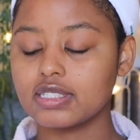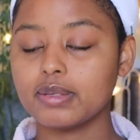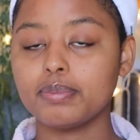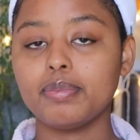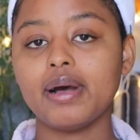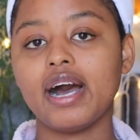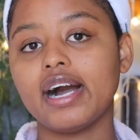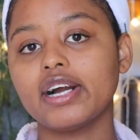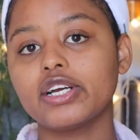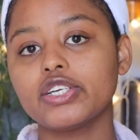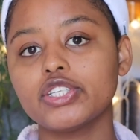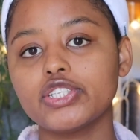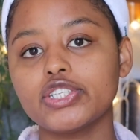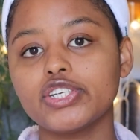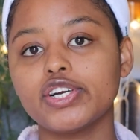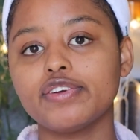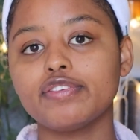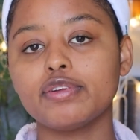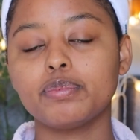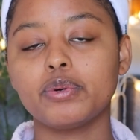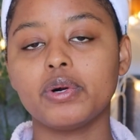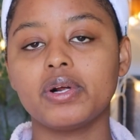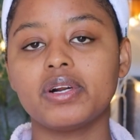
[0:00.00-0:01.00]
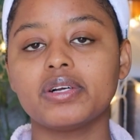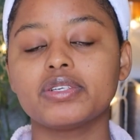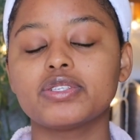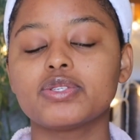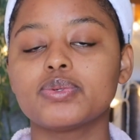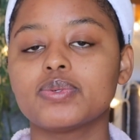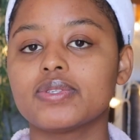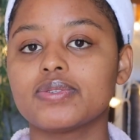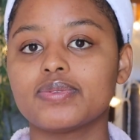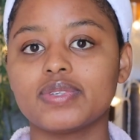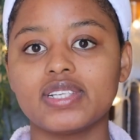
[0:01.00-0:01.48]
the packaging of the products
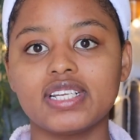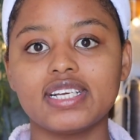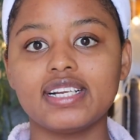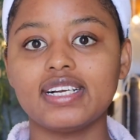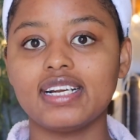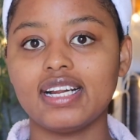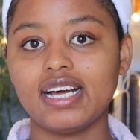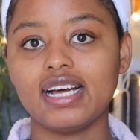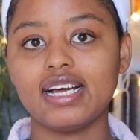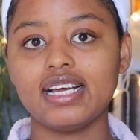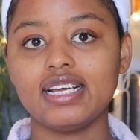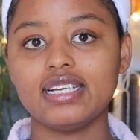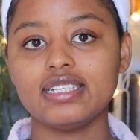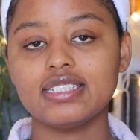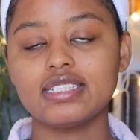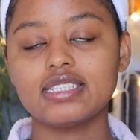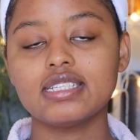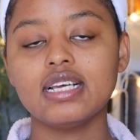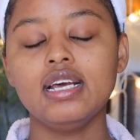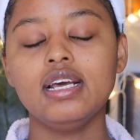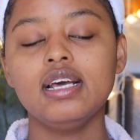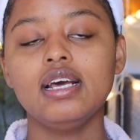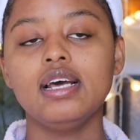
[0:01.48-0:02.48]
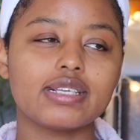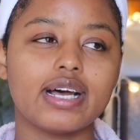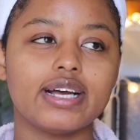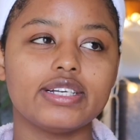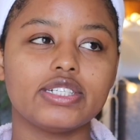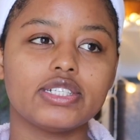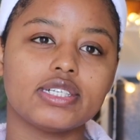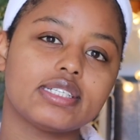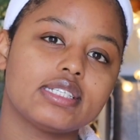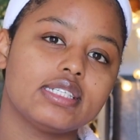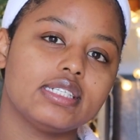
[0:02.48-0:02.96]
was really nice.
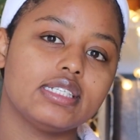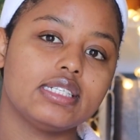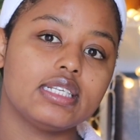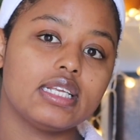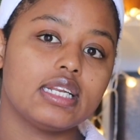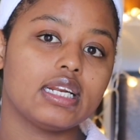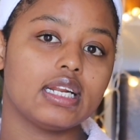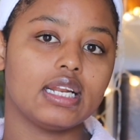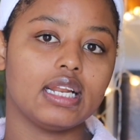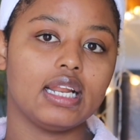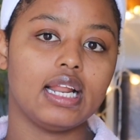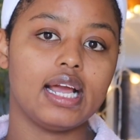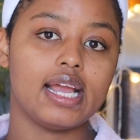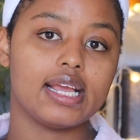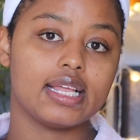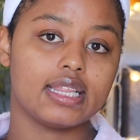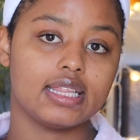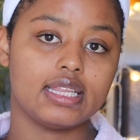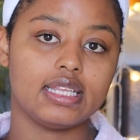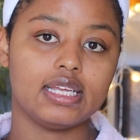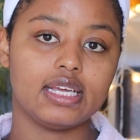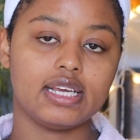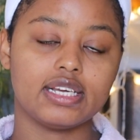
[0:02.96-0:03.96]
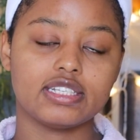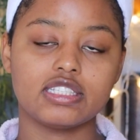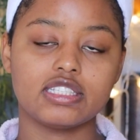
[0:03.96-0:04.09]
I just didn't like the